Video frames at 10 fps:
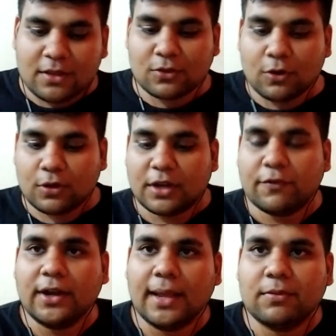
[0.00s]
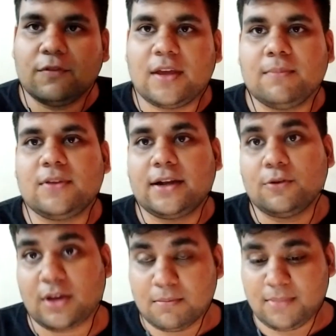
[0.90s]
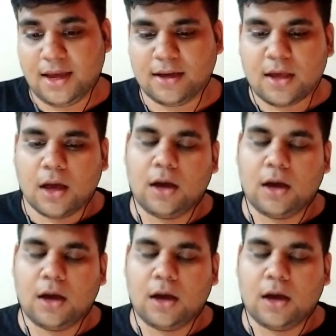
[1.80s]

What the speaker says: So different types of games that you can make